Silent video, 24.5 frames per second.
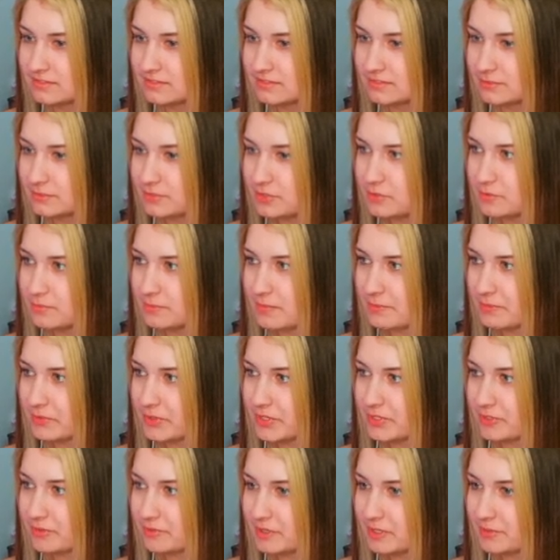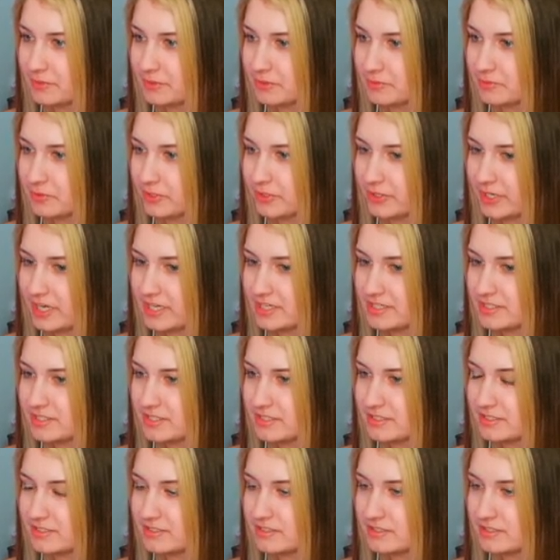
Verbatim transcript: When you remember it, you'll be able to progress.